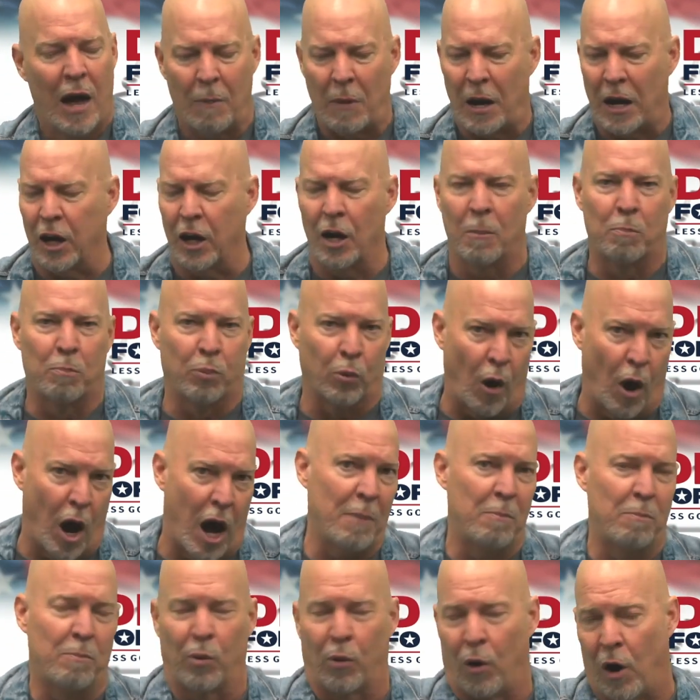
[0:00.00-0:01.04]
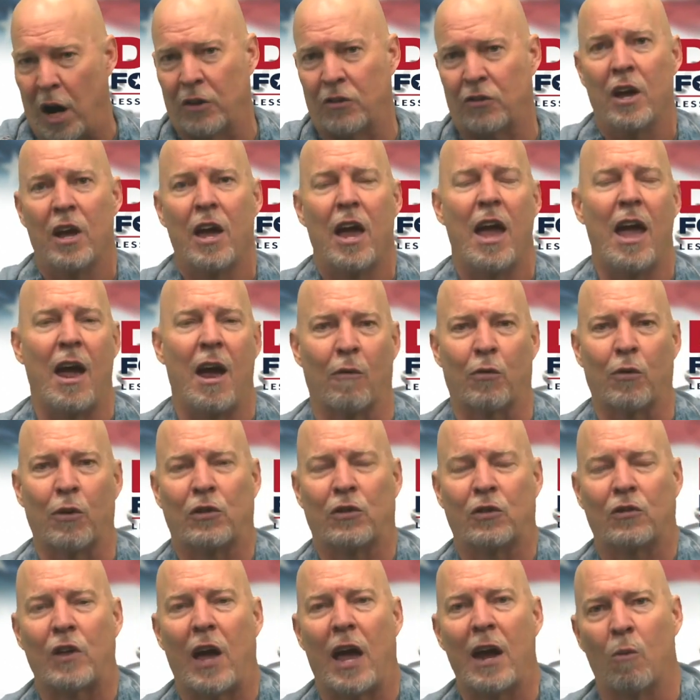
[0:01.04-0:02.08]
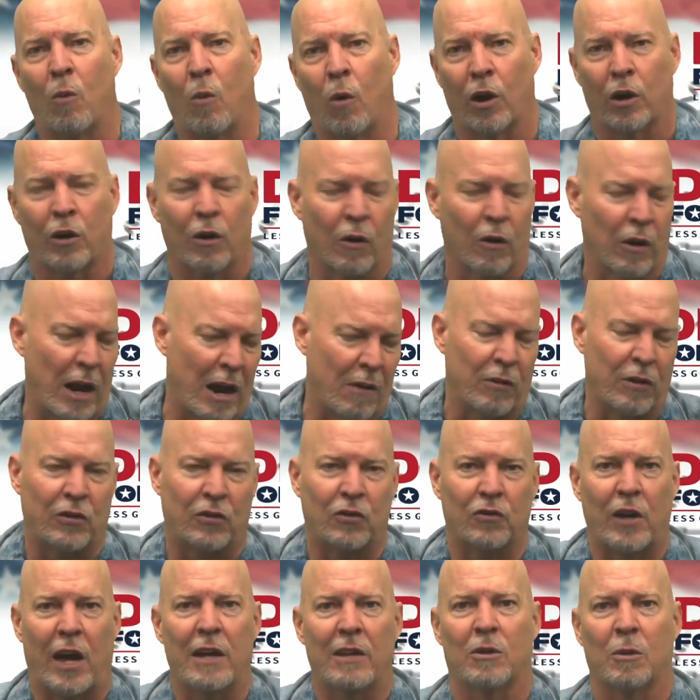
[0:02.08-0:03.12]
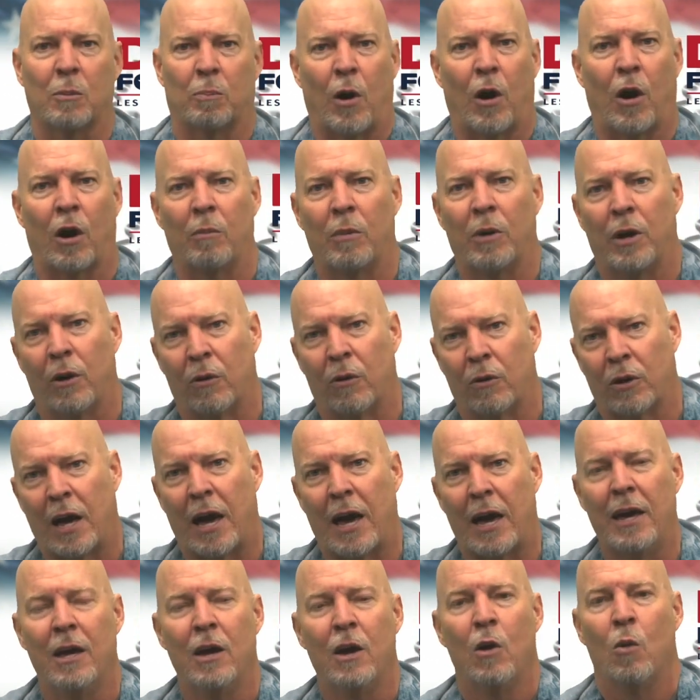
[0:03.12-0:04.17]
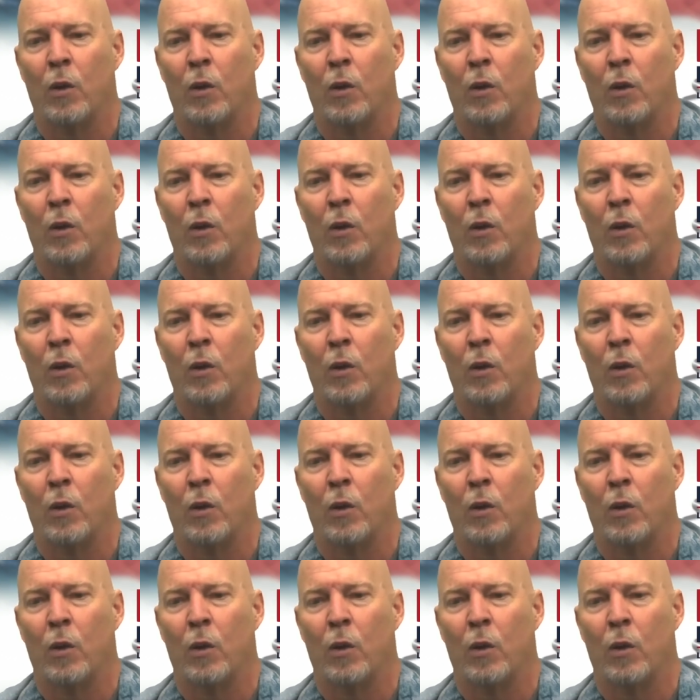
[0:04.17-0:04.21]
I'm not going to broad brush every state worker and every state department, okay?